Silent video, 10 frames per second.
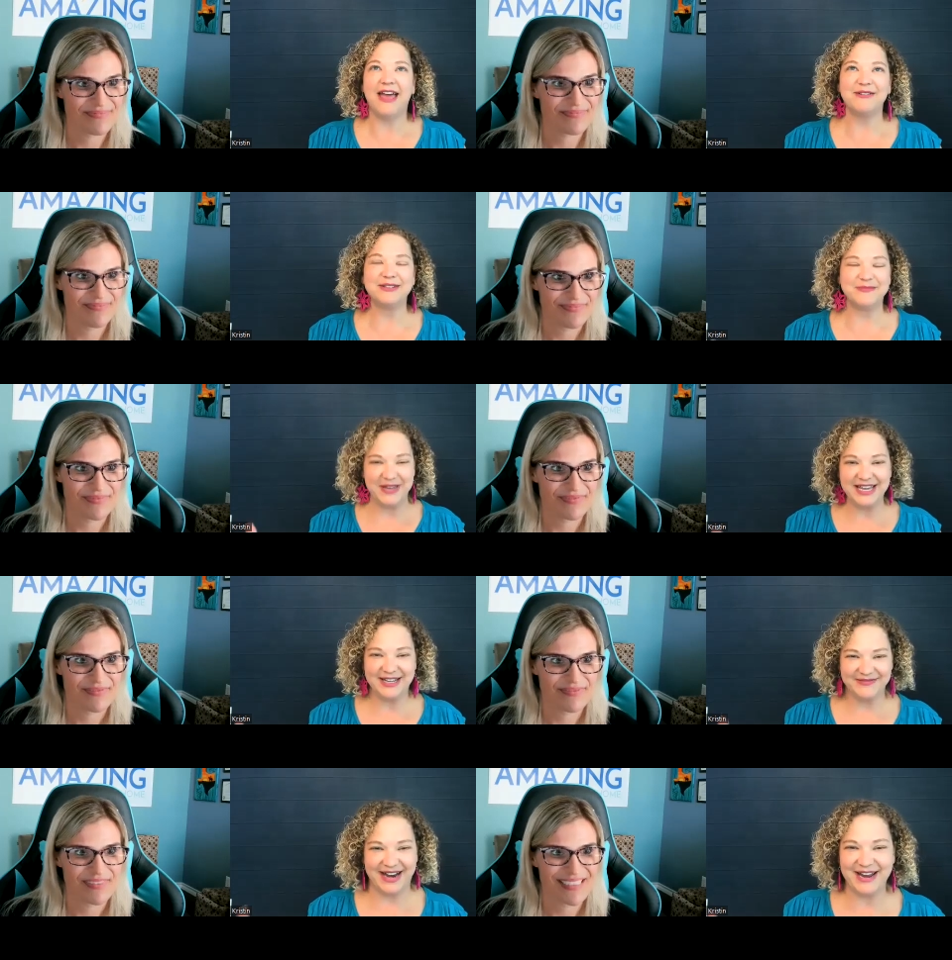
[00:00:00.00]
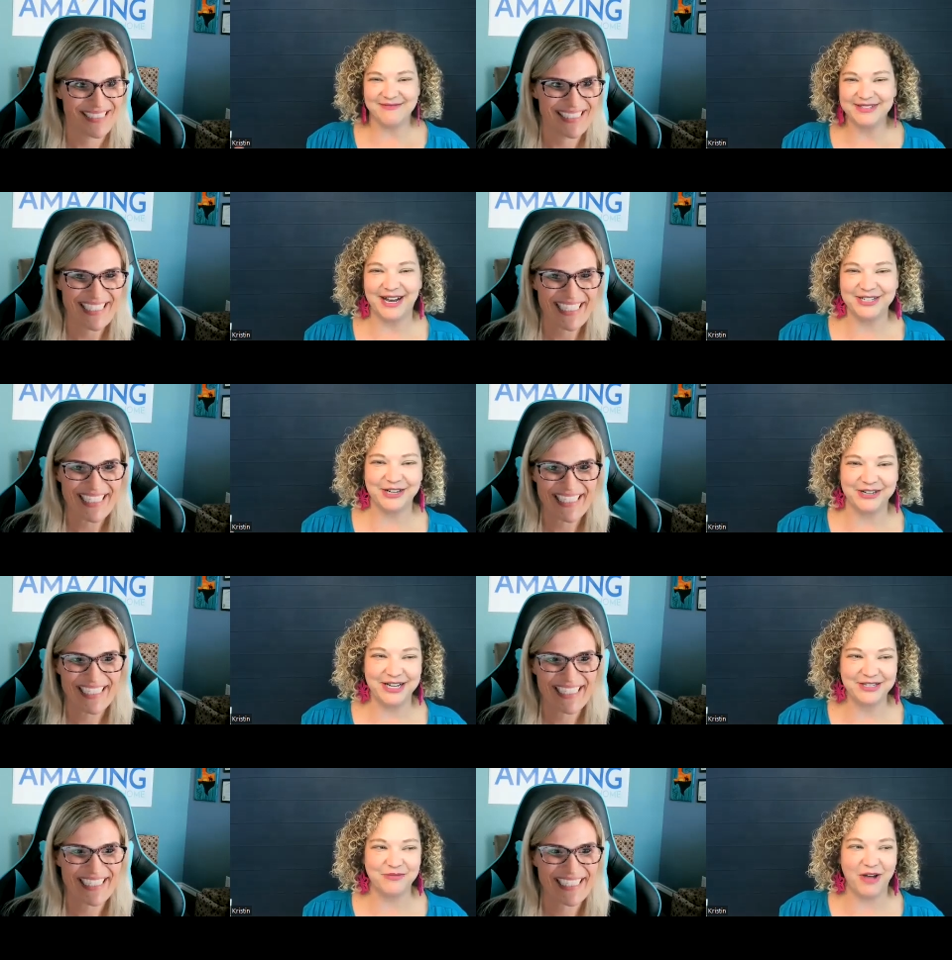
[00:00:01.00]
Speaker 1: That was me in my Amazon
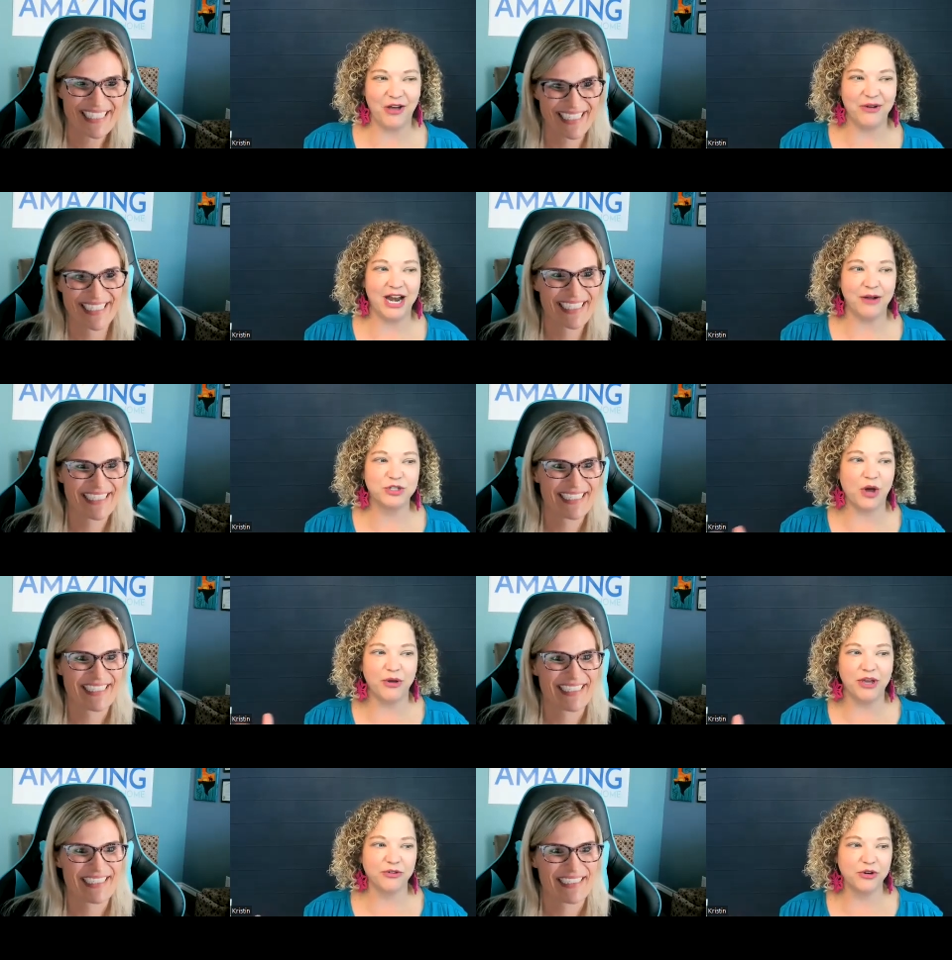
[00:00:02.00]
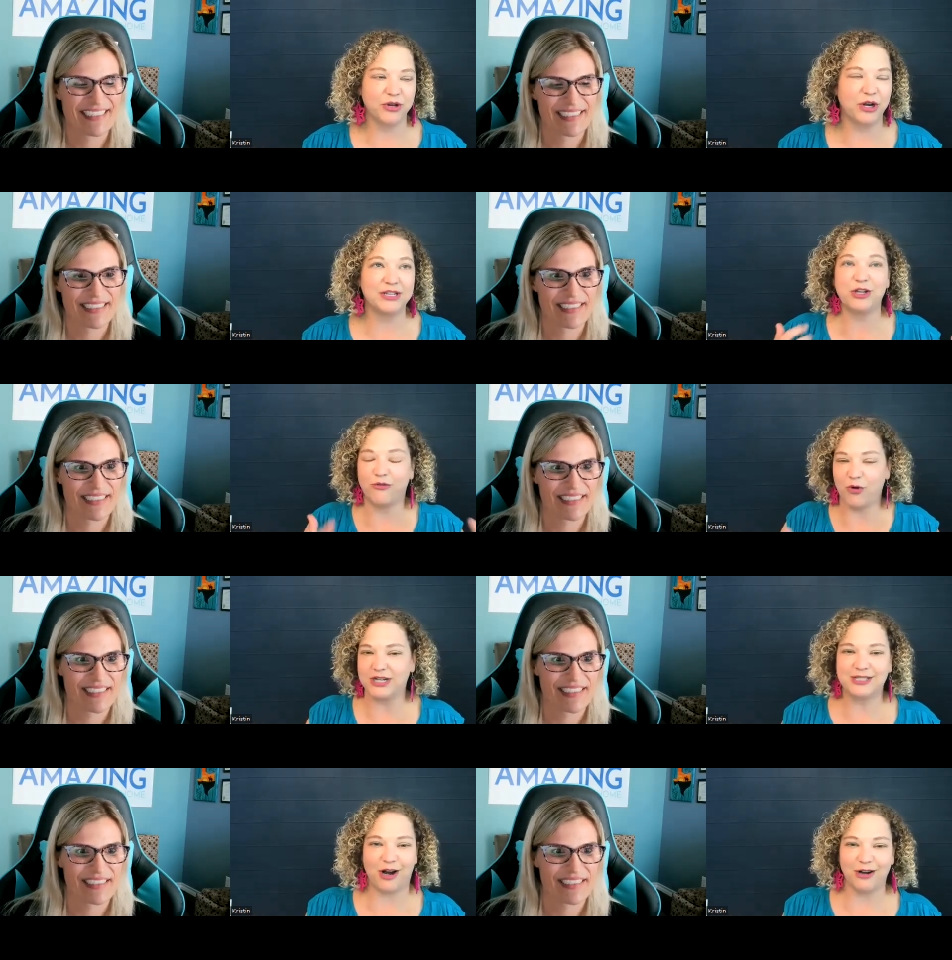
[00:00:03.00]
journey as well. When I was going through, you know, of
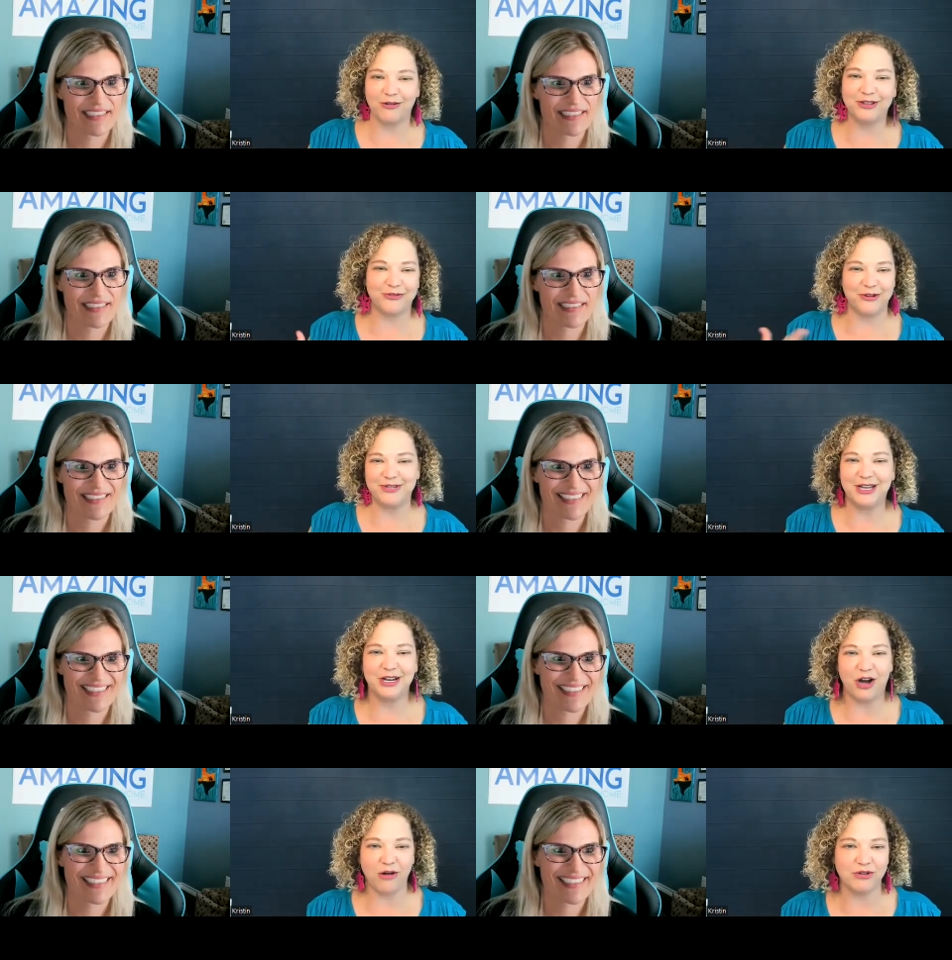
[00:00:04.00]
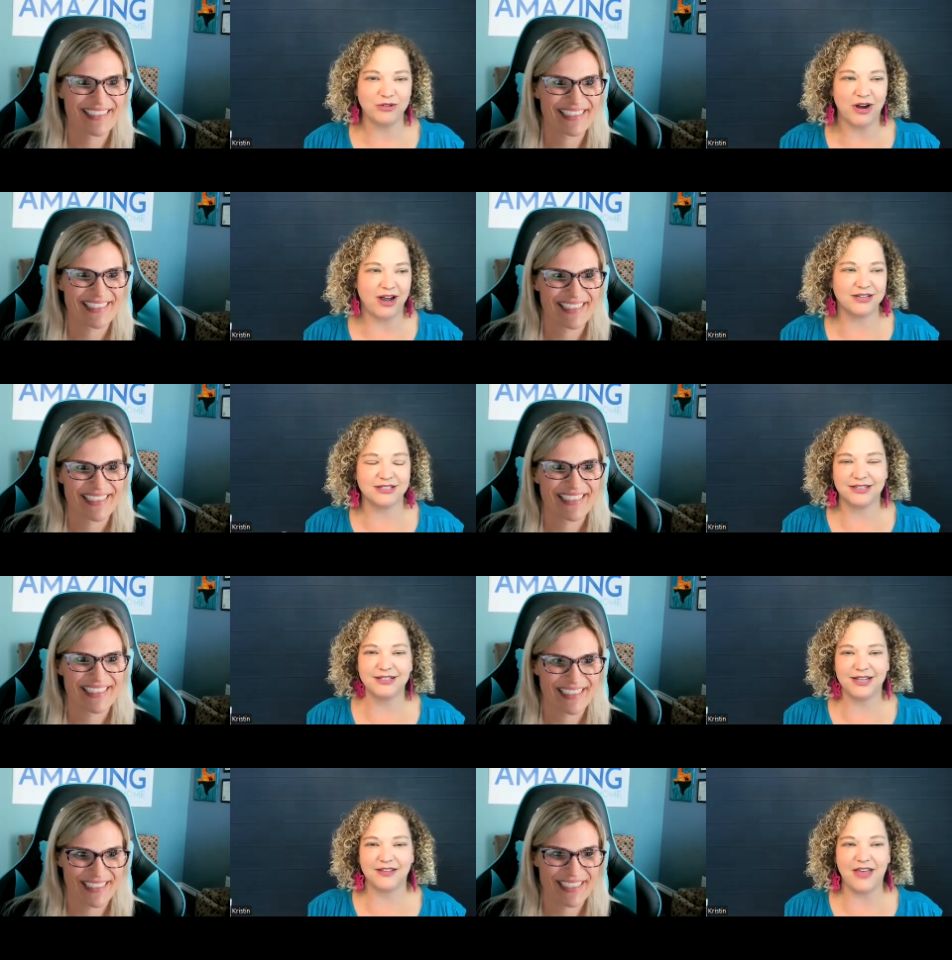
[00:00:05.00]
course started with thrifting and arbitrage and
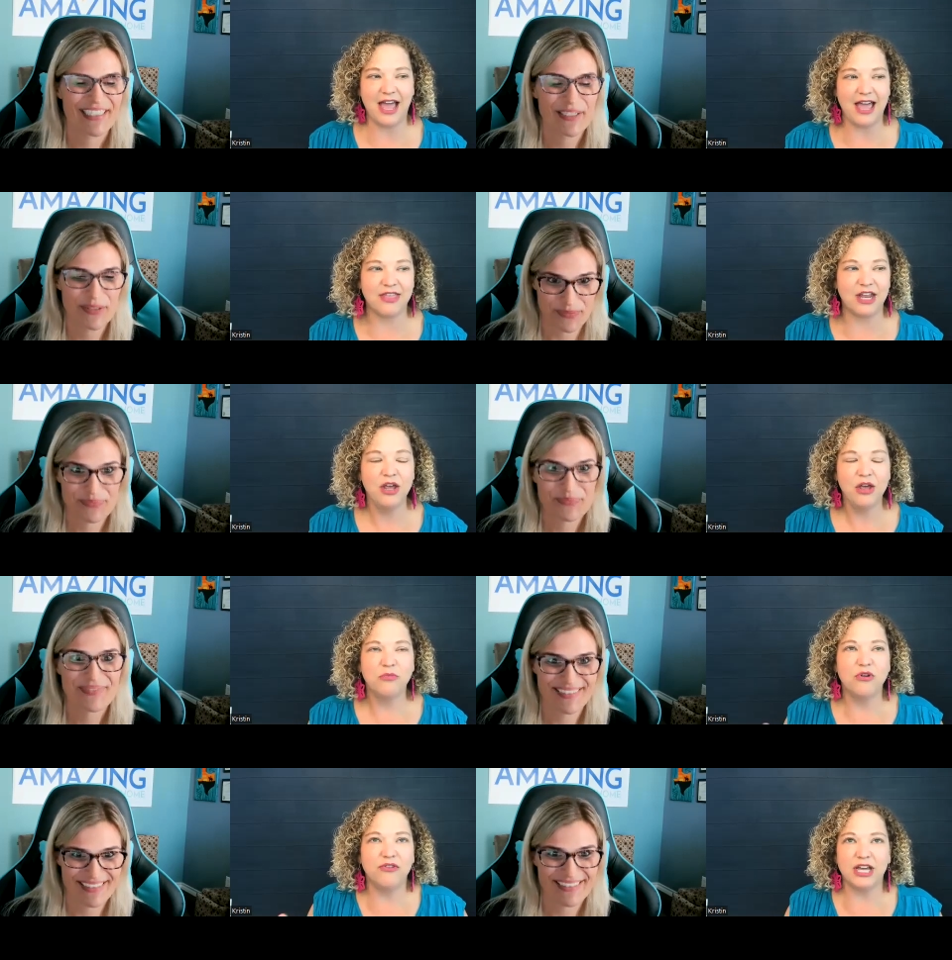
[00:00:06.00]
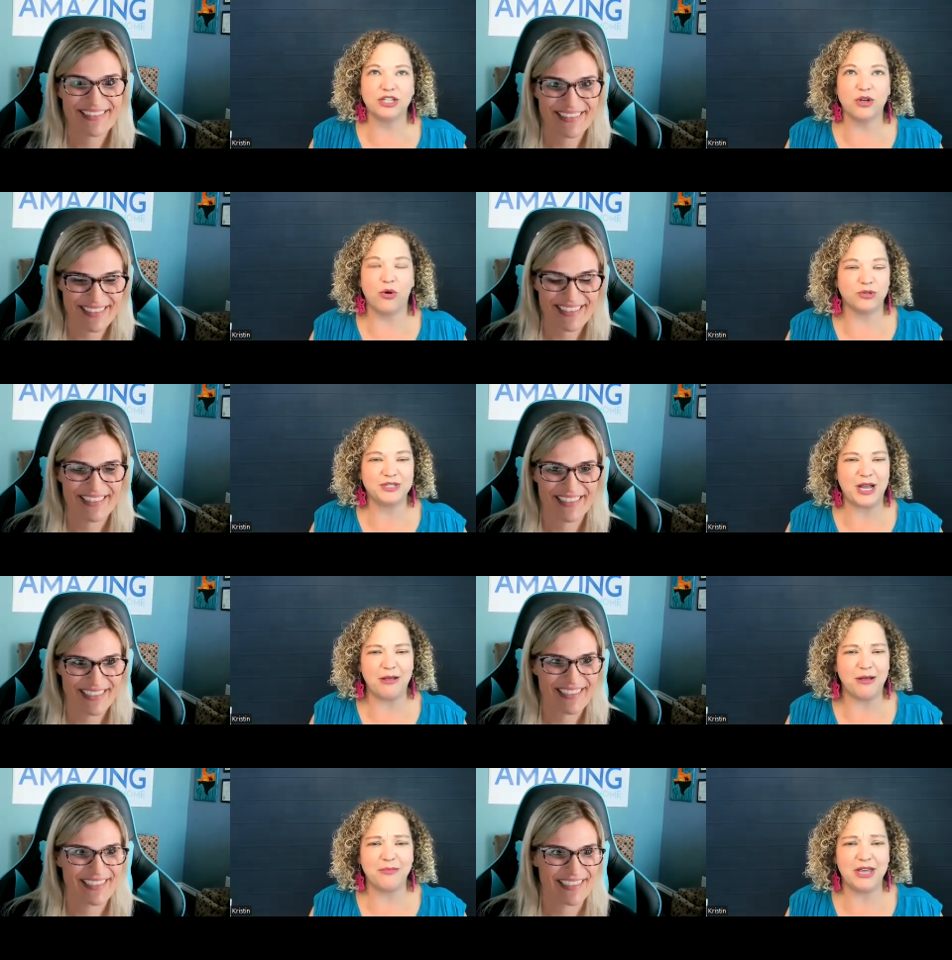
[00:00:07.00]
things like that, and then moving into
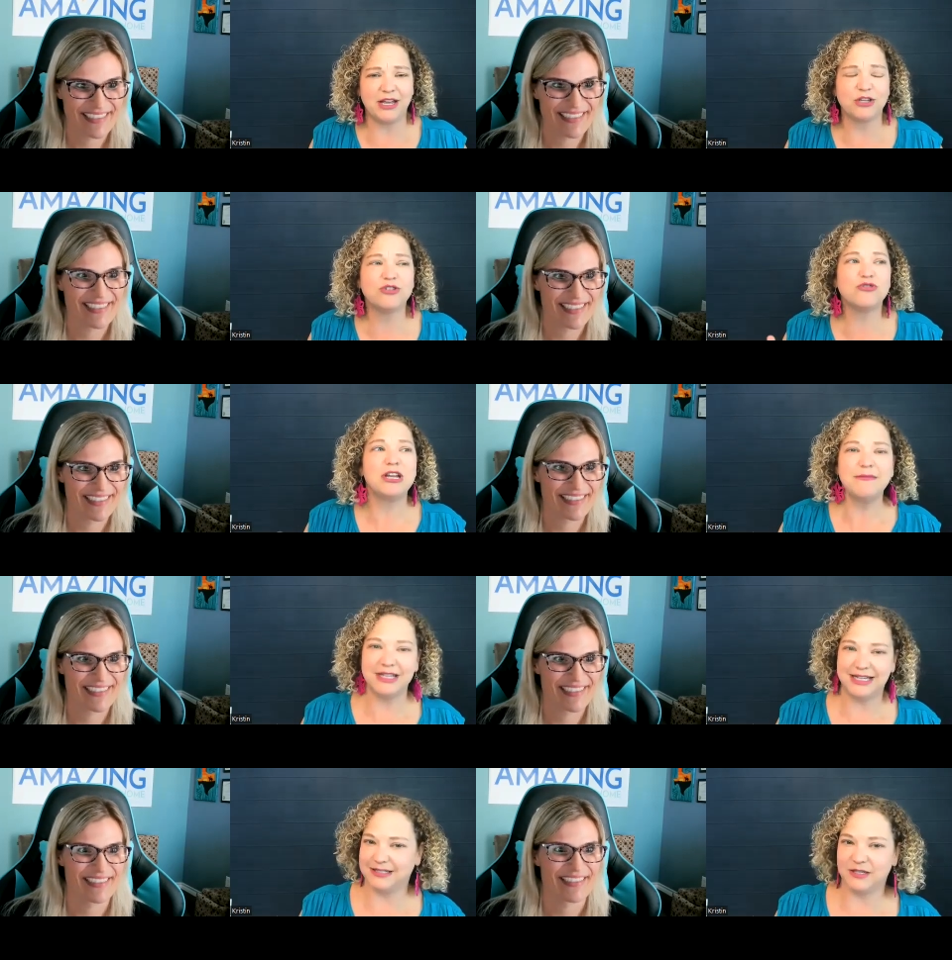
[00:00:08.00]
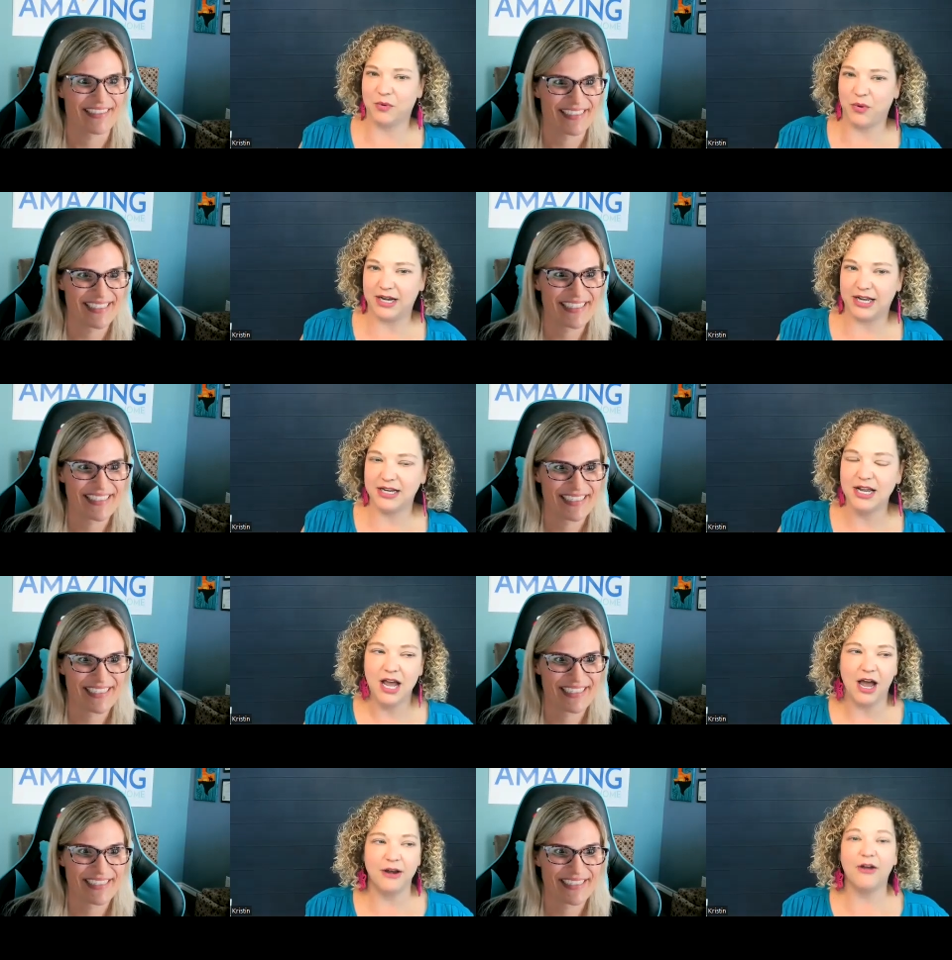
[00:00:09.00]
wholesale and being extremely disappointed.
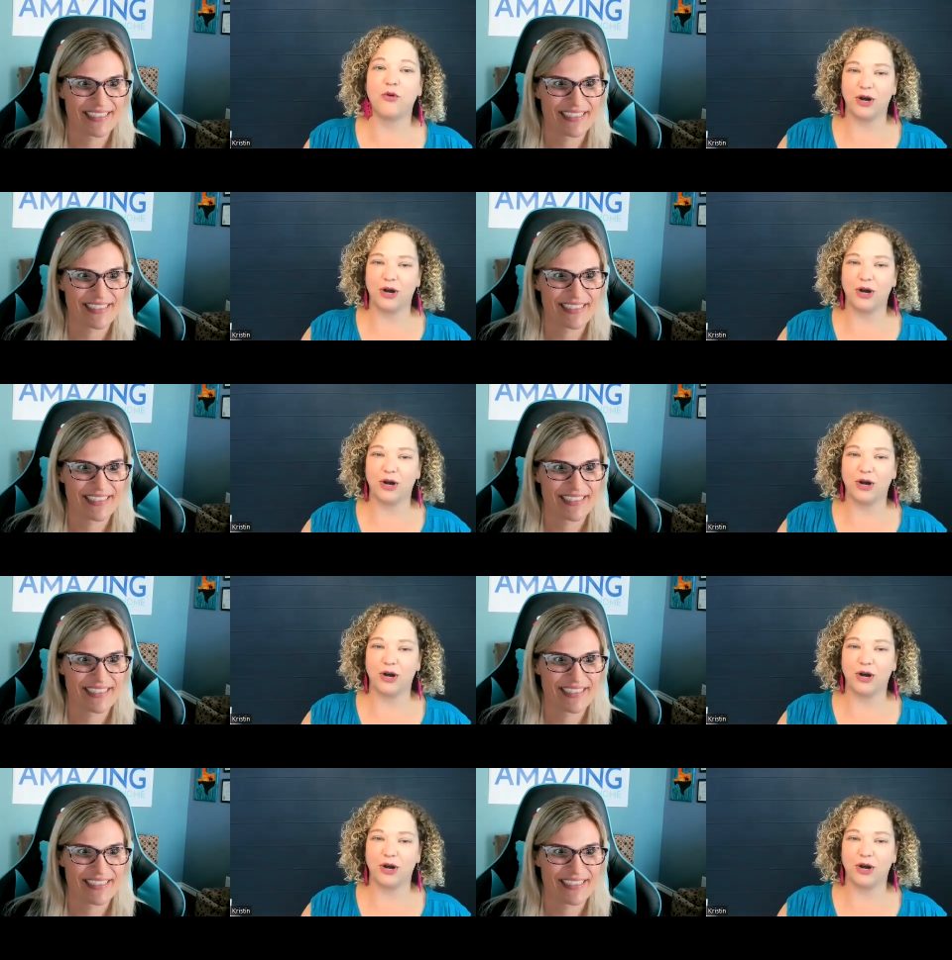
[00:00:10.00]
And of